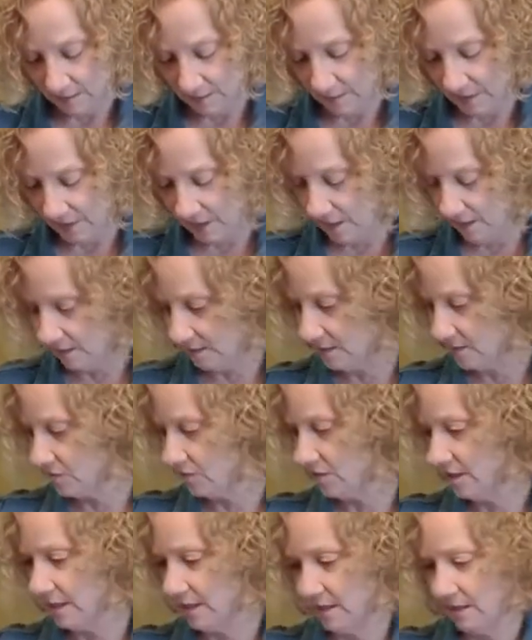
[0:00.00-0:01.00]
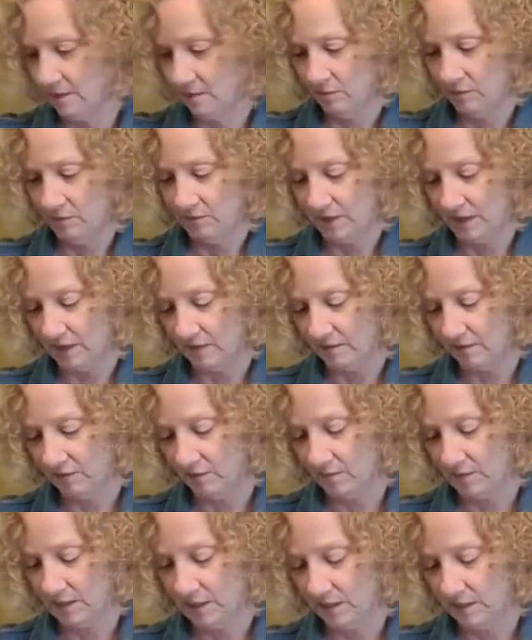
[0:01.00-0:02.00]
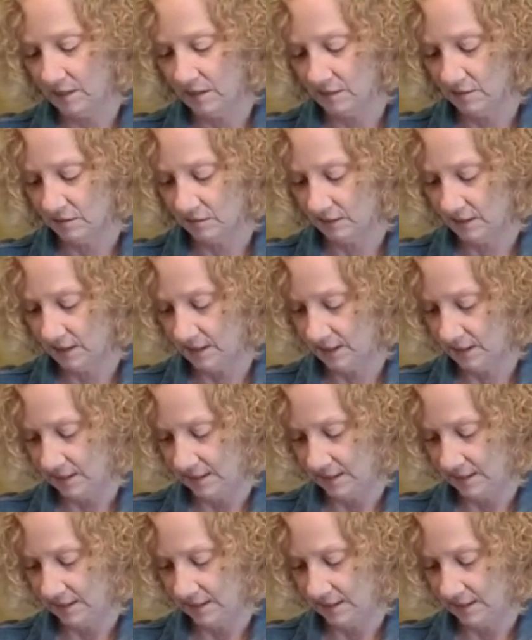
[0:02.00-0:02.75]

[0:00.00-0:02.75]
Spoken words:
But that's okay. We've got a few minutes, don't we?